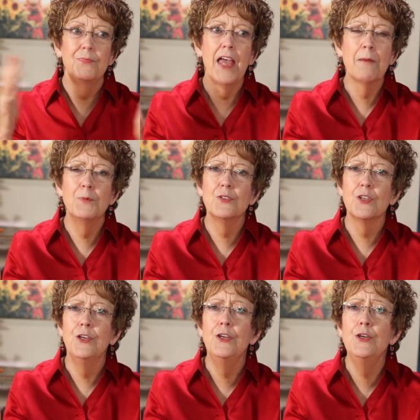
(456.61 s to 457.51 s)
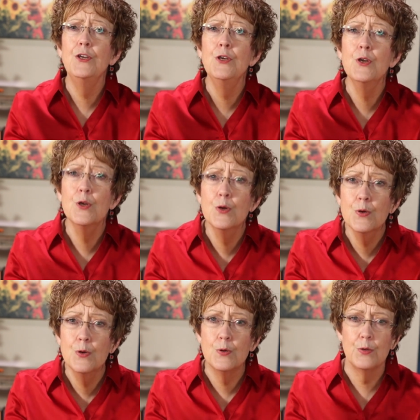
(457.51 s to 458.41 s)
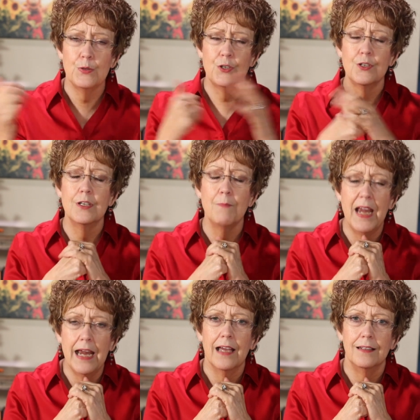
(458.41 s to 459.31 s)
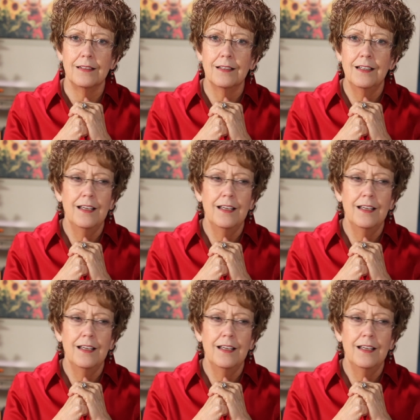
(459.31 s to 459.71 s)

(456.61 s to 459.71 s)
that puts a huge demand